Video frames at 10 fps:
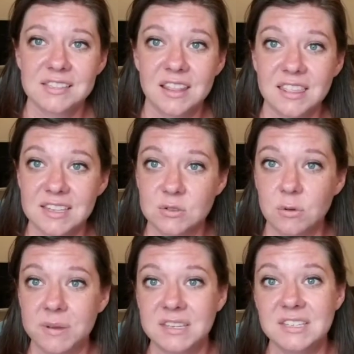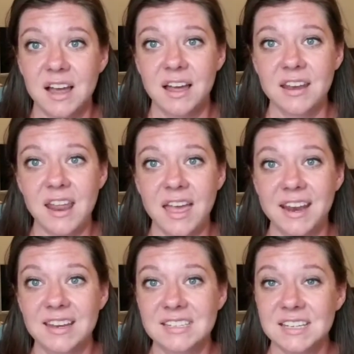And I did get in
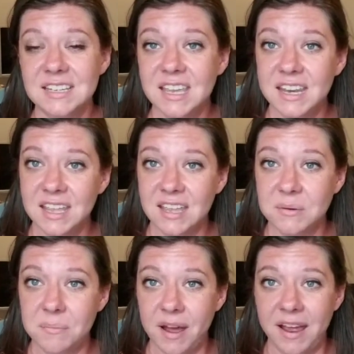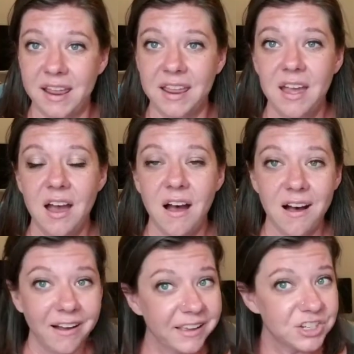my August shipment. I'm not going to
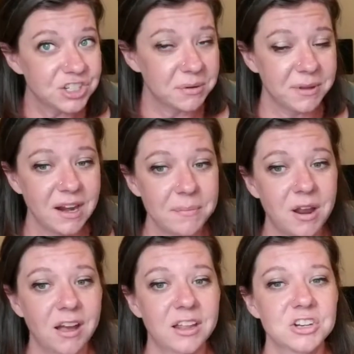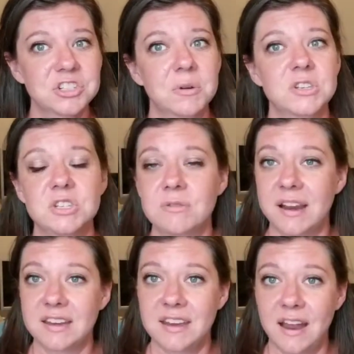show it to you right now because
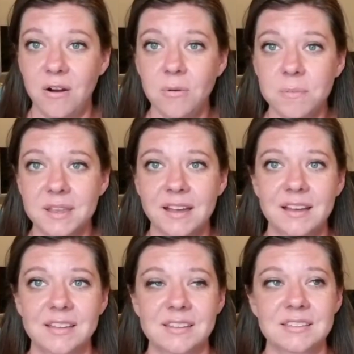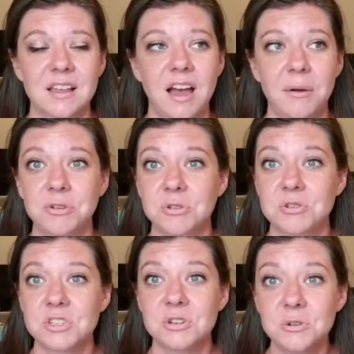I'll show it to you when I'm
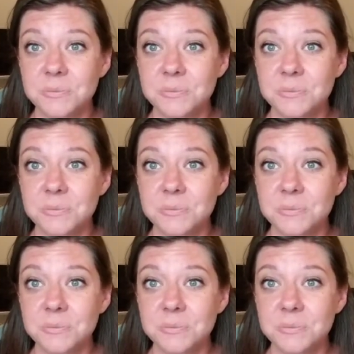working on it.